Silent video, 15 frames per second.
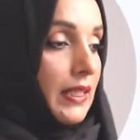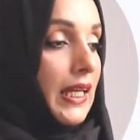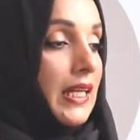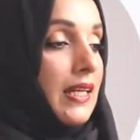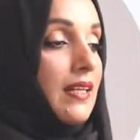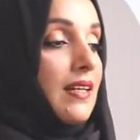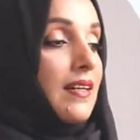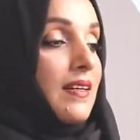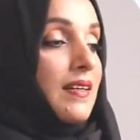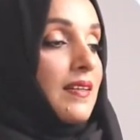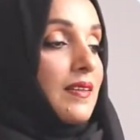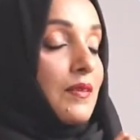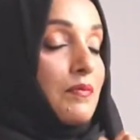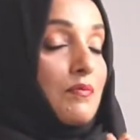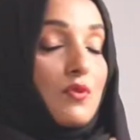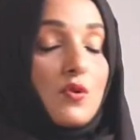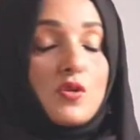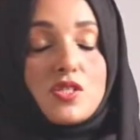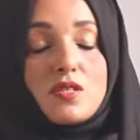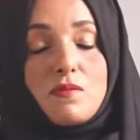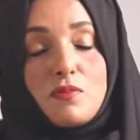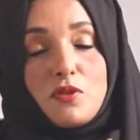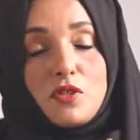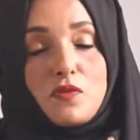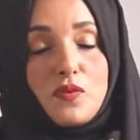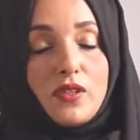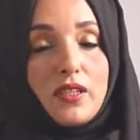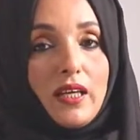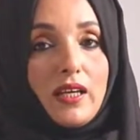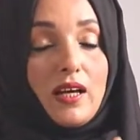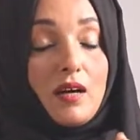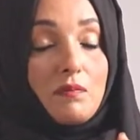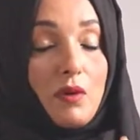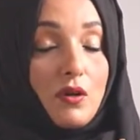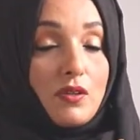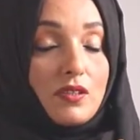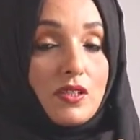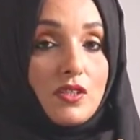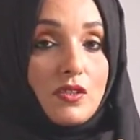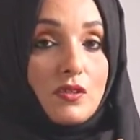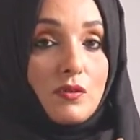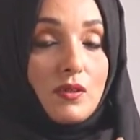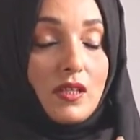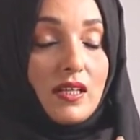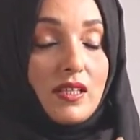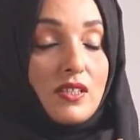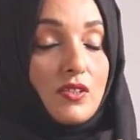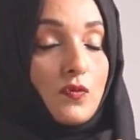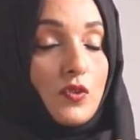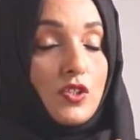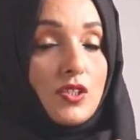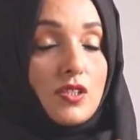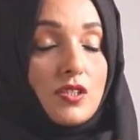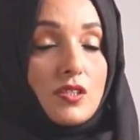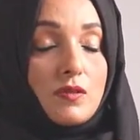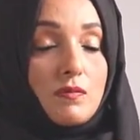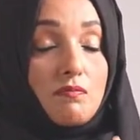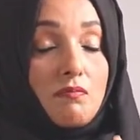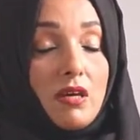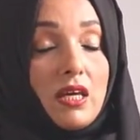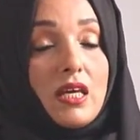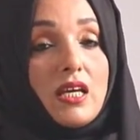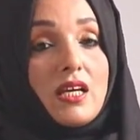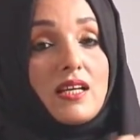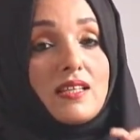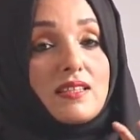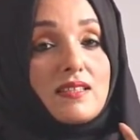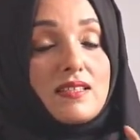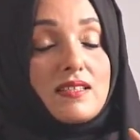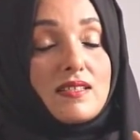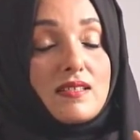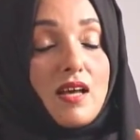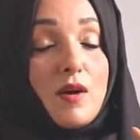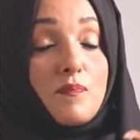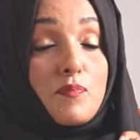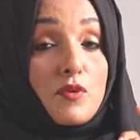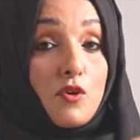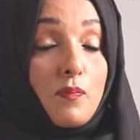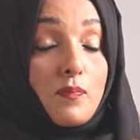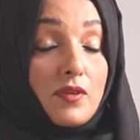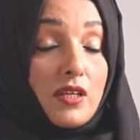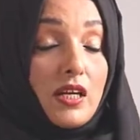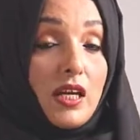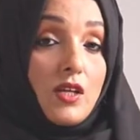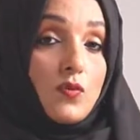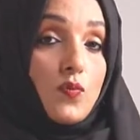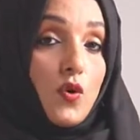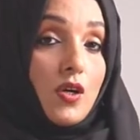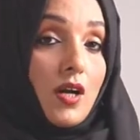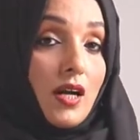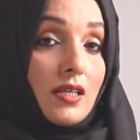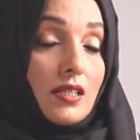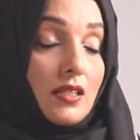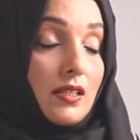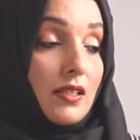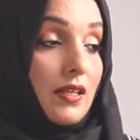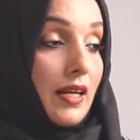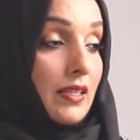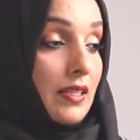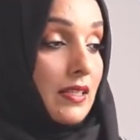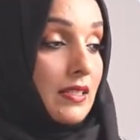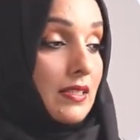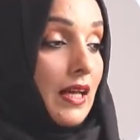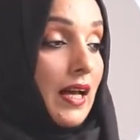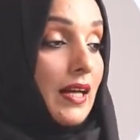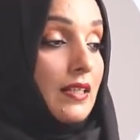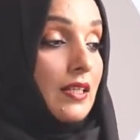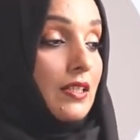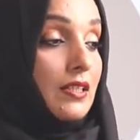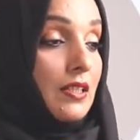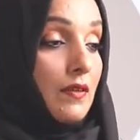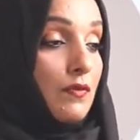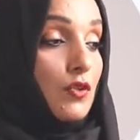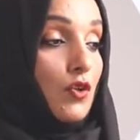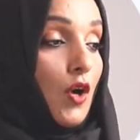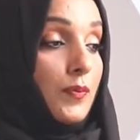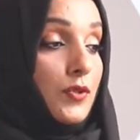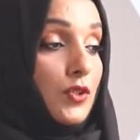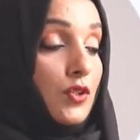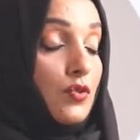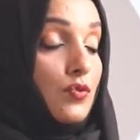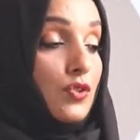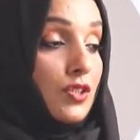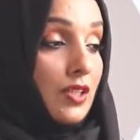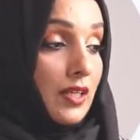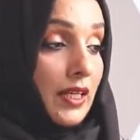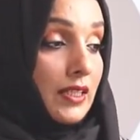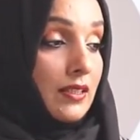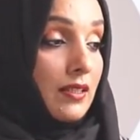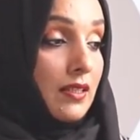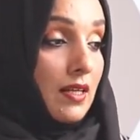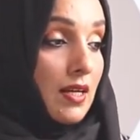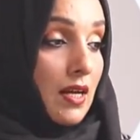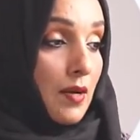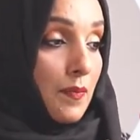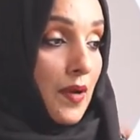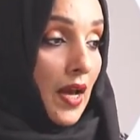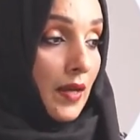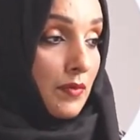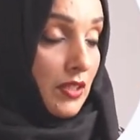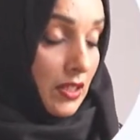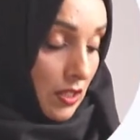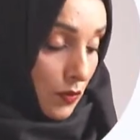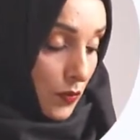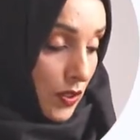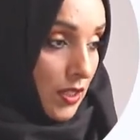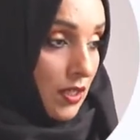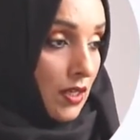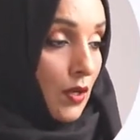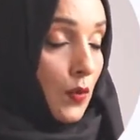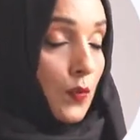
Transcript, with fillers: then the most beautiful thing about this tool is which is make this appropriate for article writing is that it give you an option to select the primary keyword